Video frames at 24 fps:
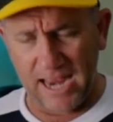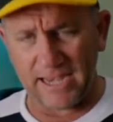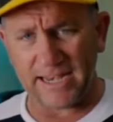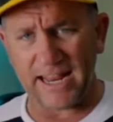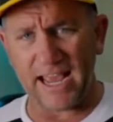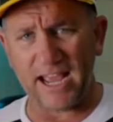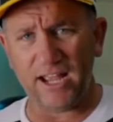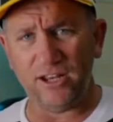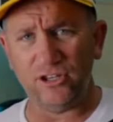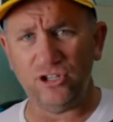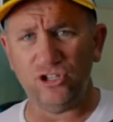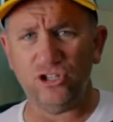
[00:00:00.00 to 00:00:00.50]

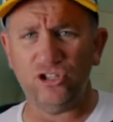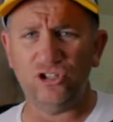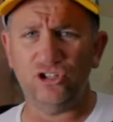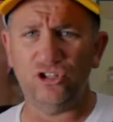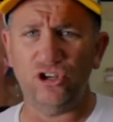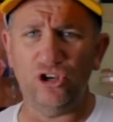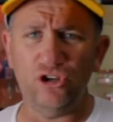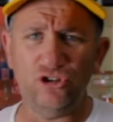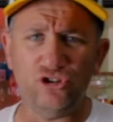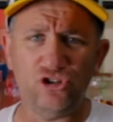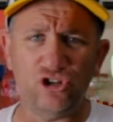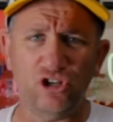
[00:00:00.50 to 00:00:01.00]
Now,
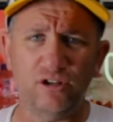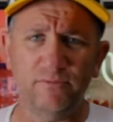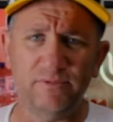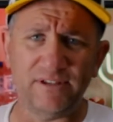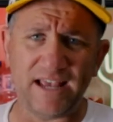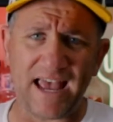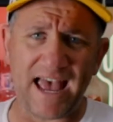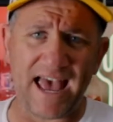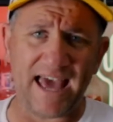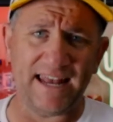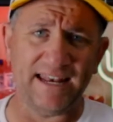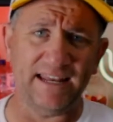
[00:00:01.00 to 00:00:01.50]
YouTube's
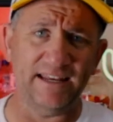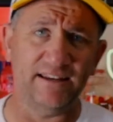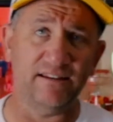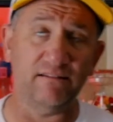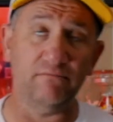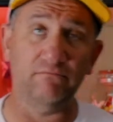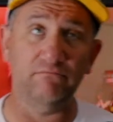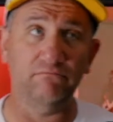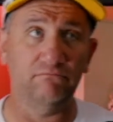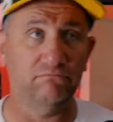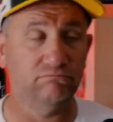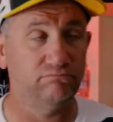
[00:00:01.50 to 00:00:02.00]
added,
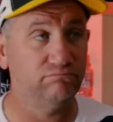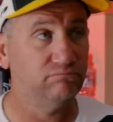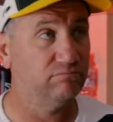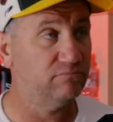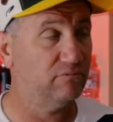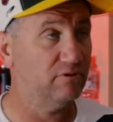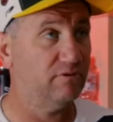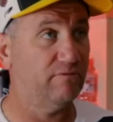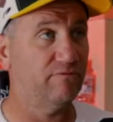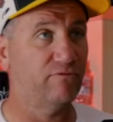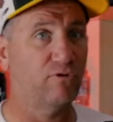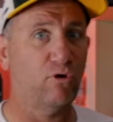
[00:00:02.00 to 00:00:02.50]

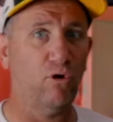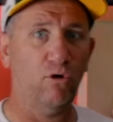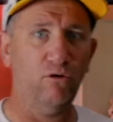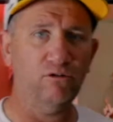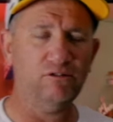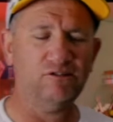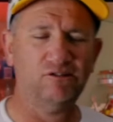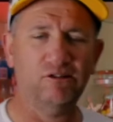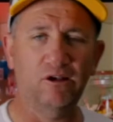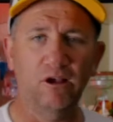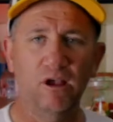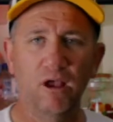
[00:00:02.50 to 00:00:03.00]
of
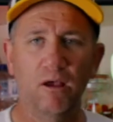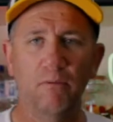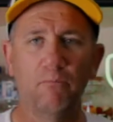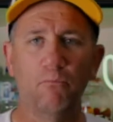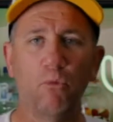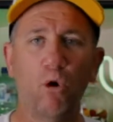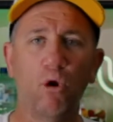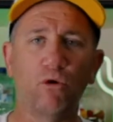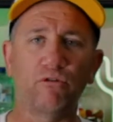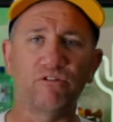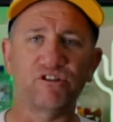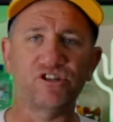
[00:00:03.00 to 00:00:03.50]
course,
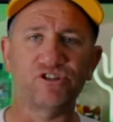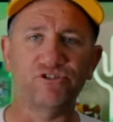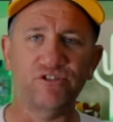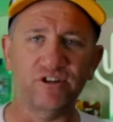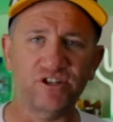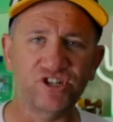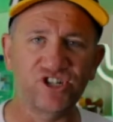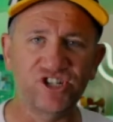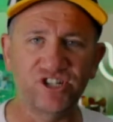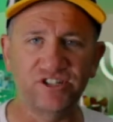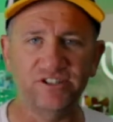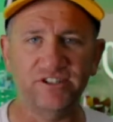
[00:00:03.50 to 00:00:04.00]
more
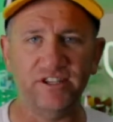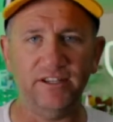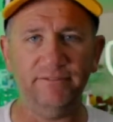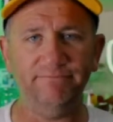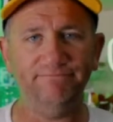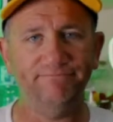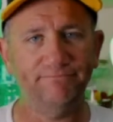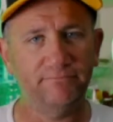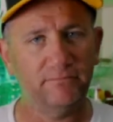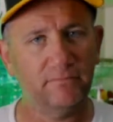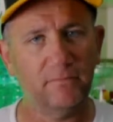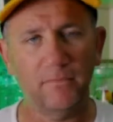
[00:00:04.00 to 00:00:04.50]
restrictions in.
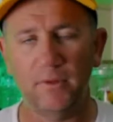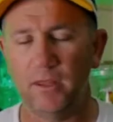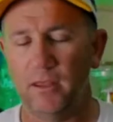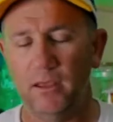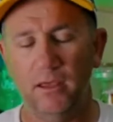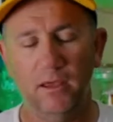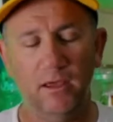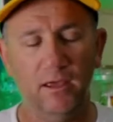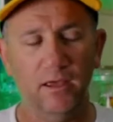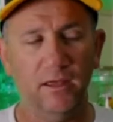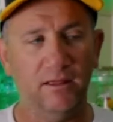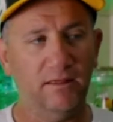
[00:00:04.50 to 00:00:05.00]

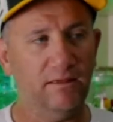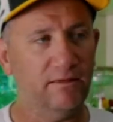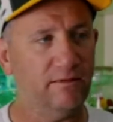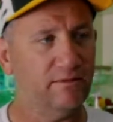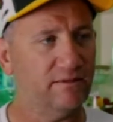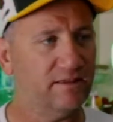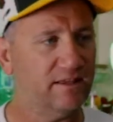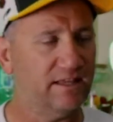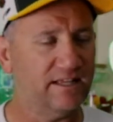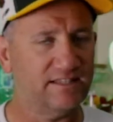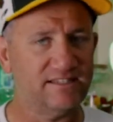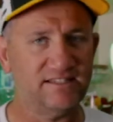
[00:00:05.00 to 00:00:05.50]

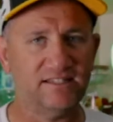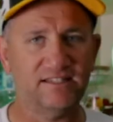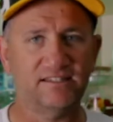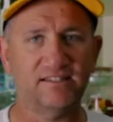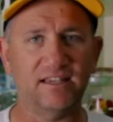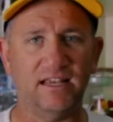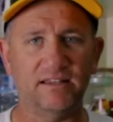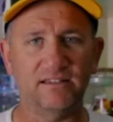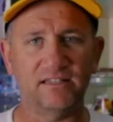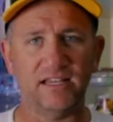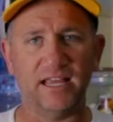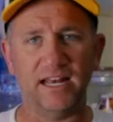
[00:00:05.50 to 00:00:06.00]
It
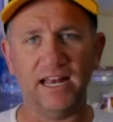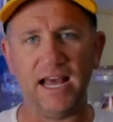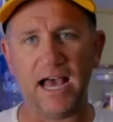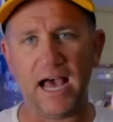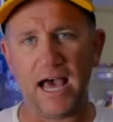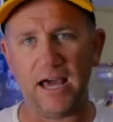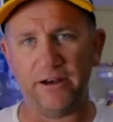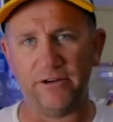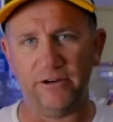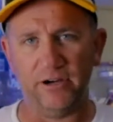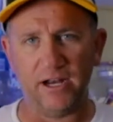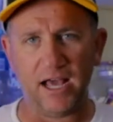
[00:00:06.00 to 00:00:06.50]
seems to get
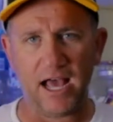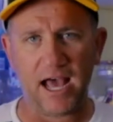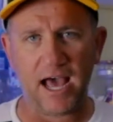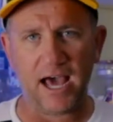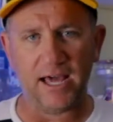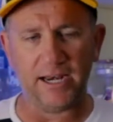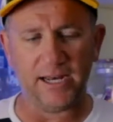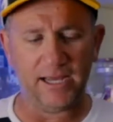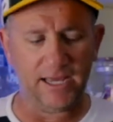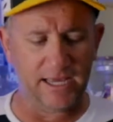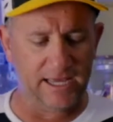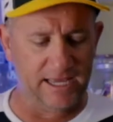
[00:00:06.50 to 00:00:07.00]
harder and
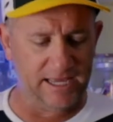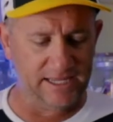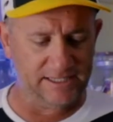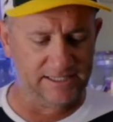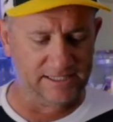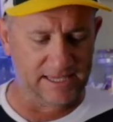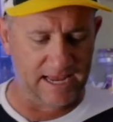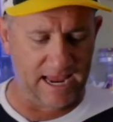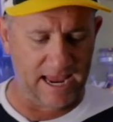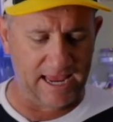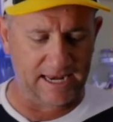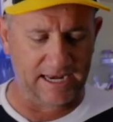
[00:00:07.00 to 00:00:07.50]
harder.
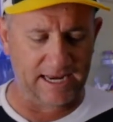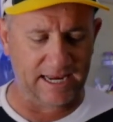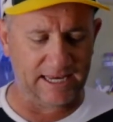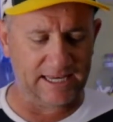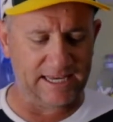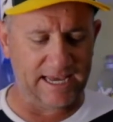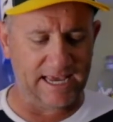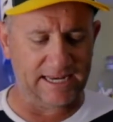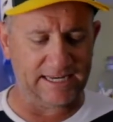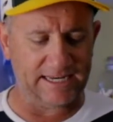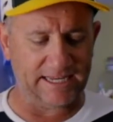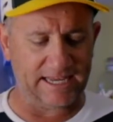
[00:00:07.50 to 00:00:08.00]
And
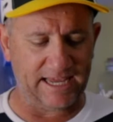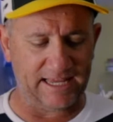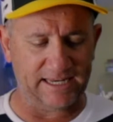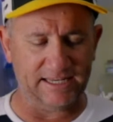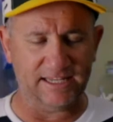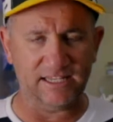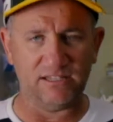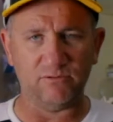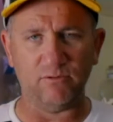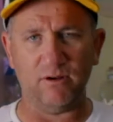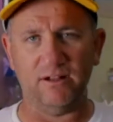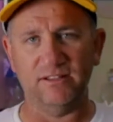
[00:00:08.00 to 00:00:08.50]
yet again,
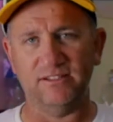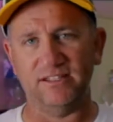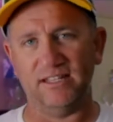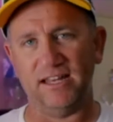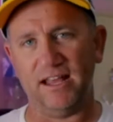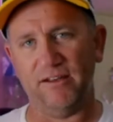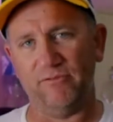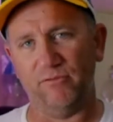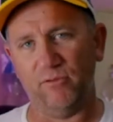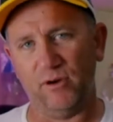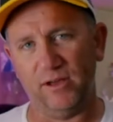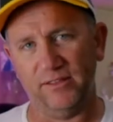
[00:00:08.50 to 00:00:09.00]
this one's
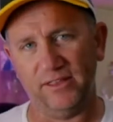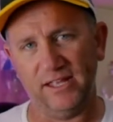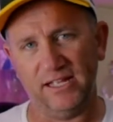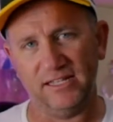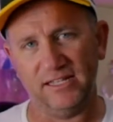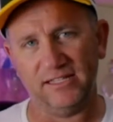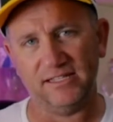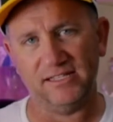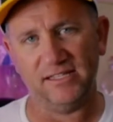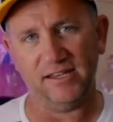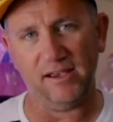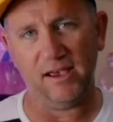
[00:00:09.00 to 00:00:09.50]
another one
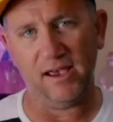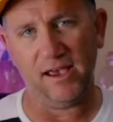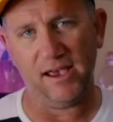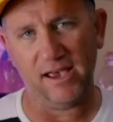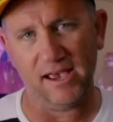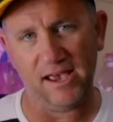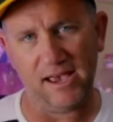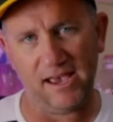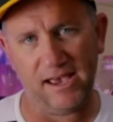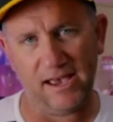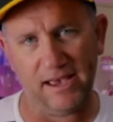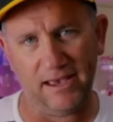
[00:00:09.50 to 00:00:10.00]
that's,
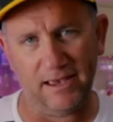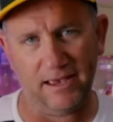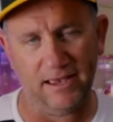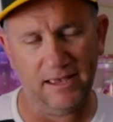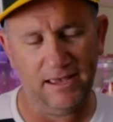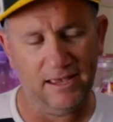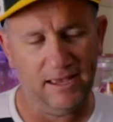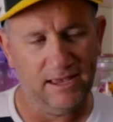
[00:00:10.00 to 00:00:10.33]
there's